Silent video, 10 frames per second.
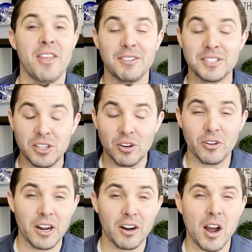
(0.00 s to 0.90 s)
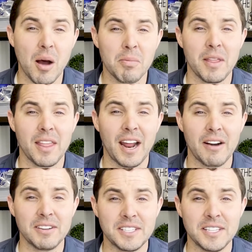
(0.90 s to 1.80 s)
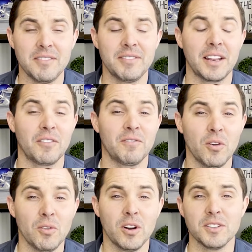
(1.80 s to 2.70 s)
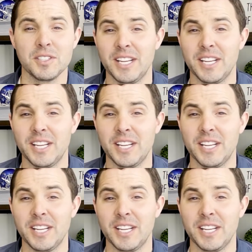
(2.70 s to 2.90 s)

there is no greater compliment that I receive than phone calls,